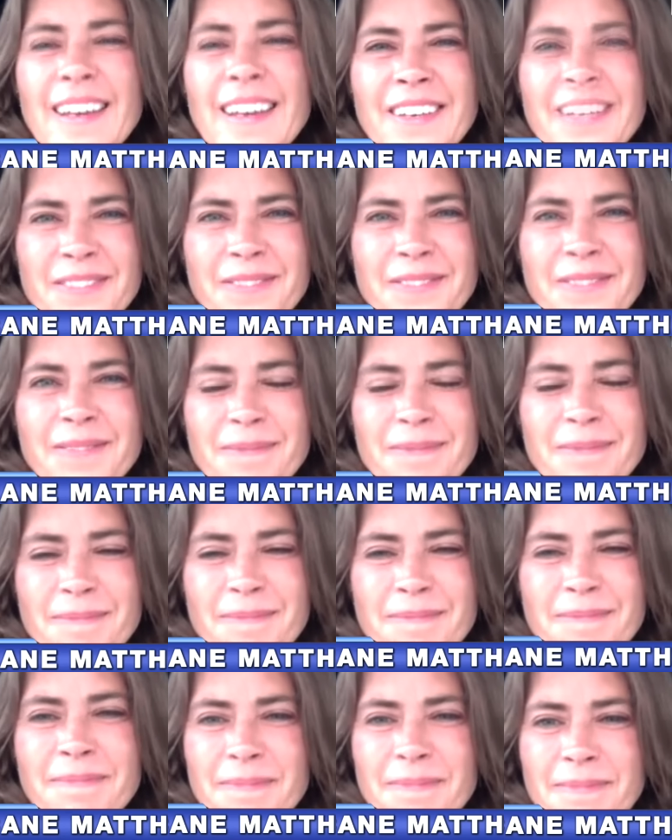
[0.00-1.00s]
you need right there in
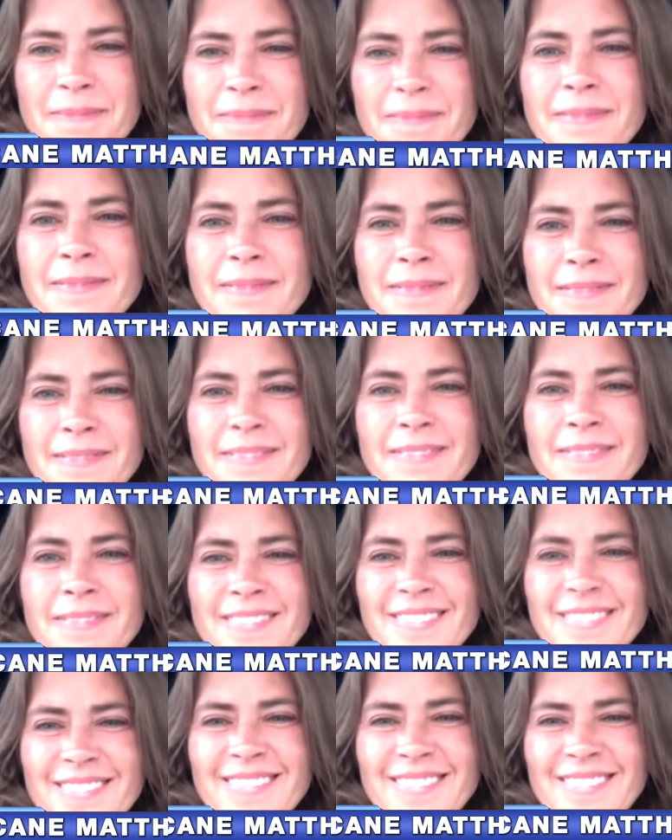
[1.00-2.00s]
that car.
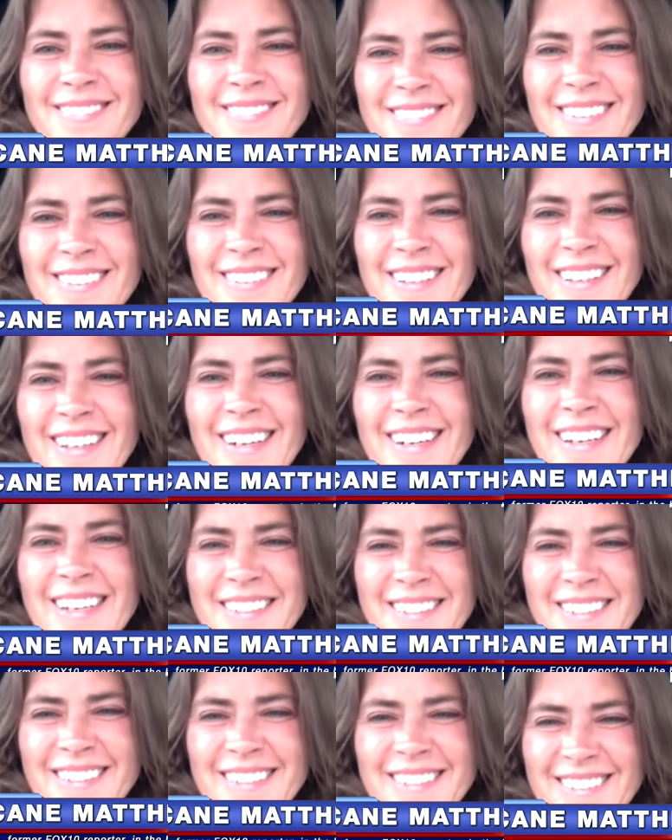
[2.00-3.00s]
And thanks for talking
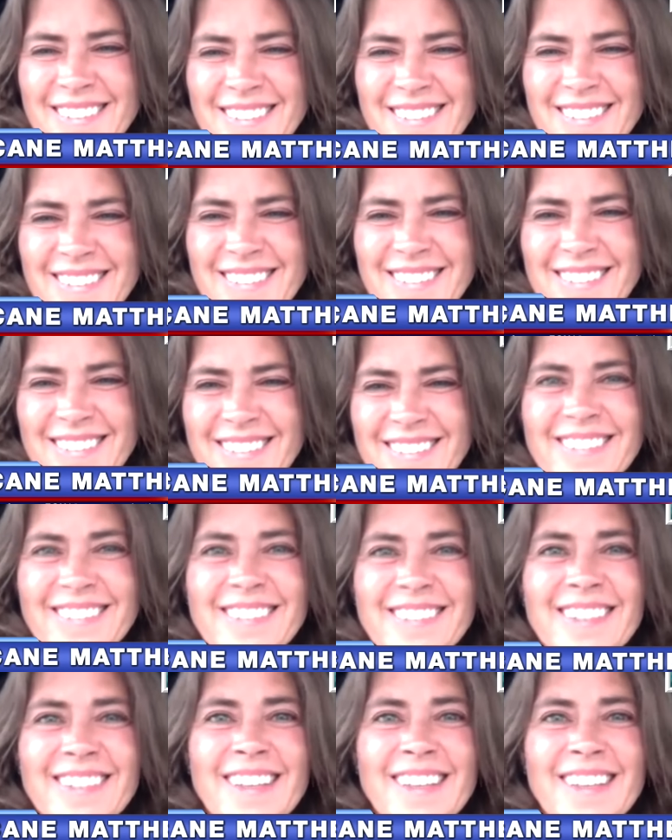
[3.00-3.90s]
to us, Rosalinda.